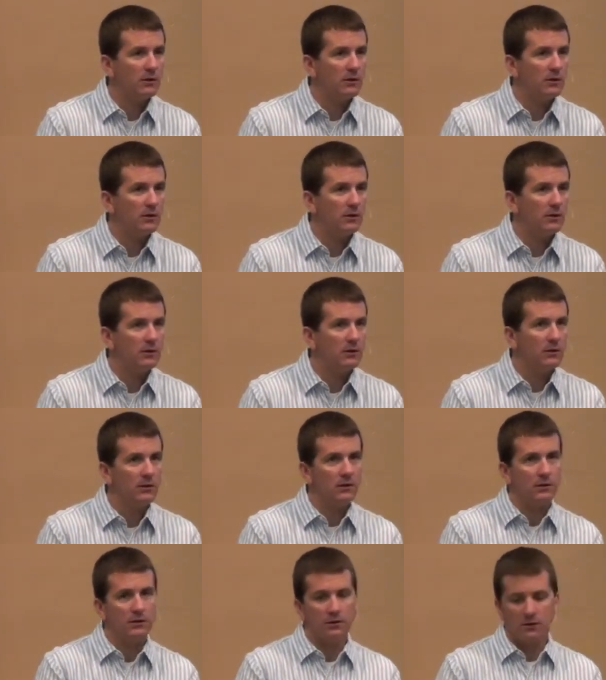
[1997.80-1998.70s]

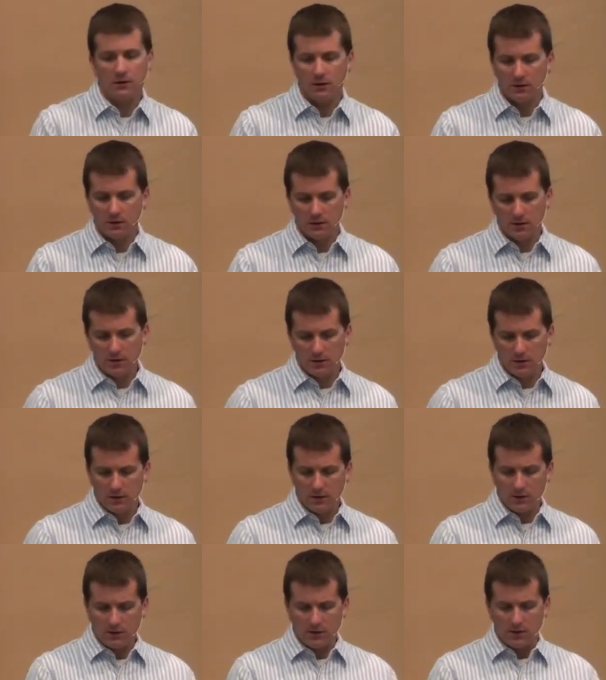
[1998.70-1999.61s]

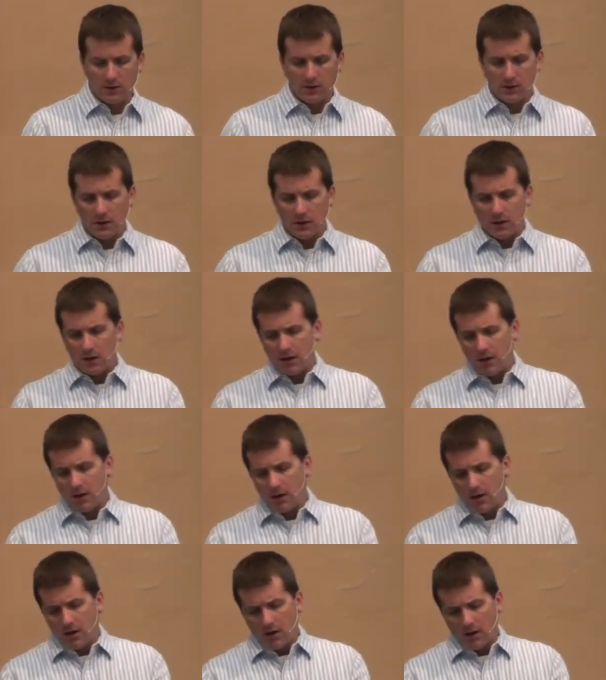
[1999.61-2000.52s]

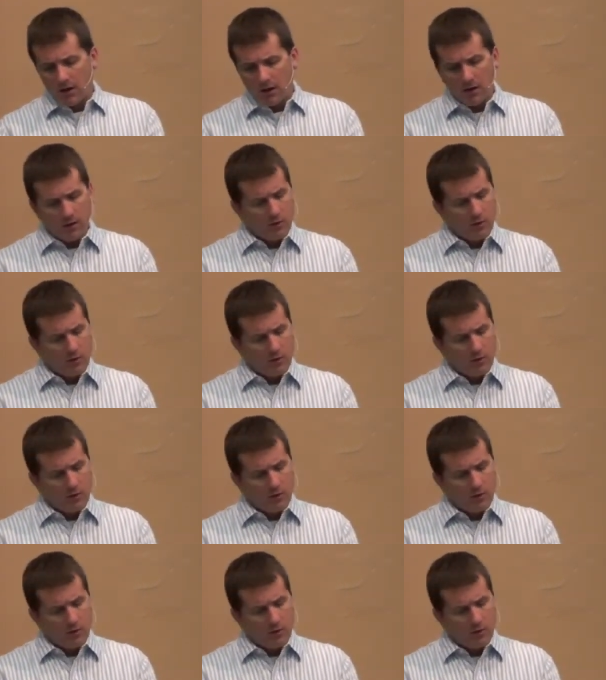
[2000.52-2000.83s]
(no one is talking)